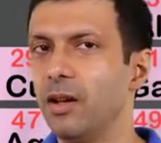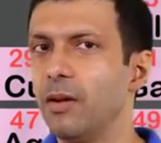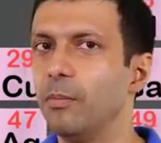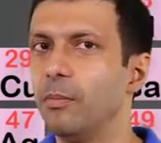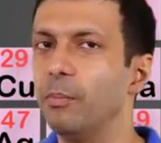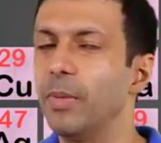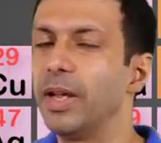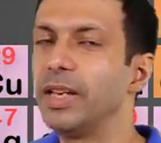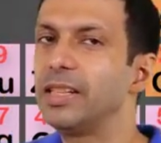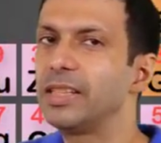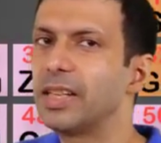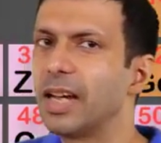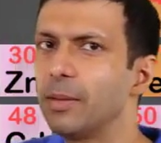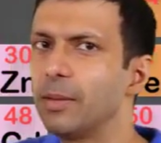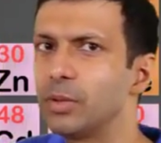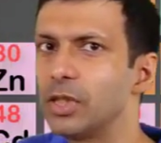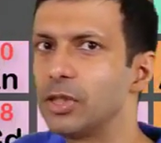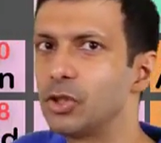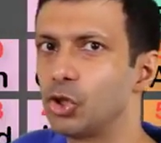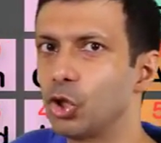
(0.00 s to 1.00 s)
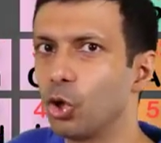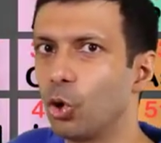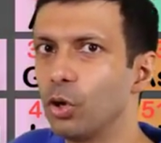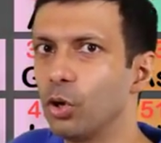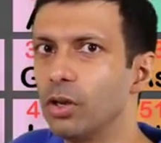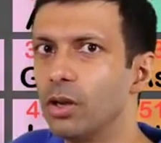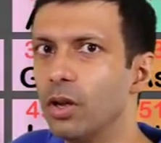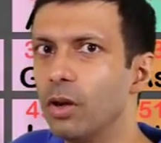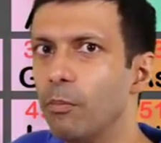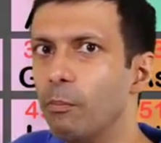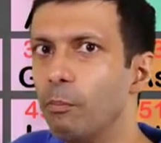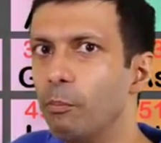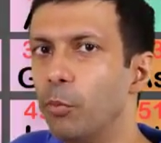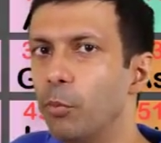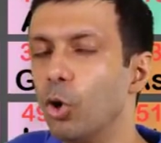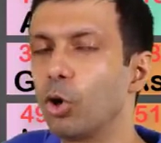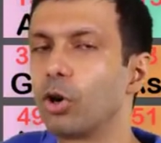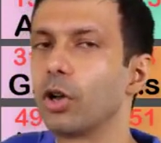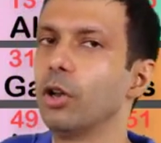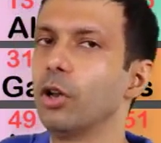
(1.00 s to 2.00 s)
Many times it's shown
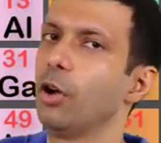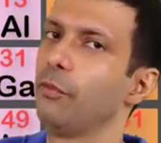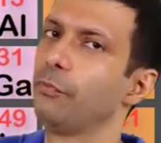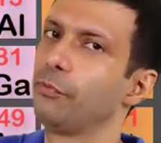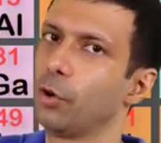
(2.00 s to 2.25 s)
broken off